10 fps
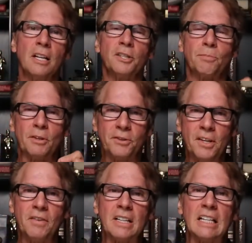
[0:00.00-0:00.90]

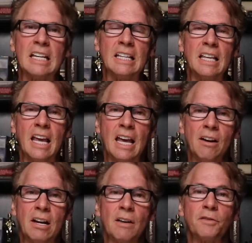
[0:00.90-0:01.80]
specifically in the
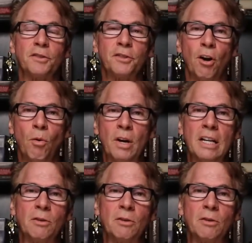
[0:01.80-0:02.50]
area of sowing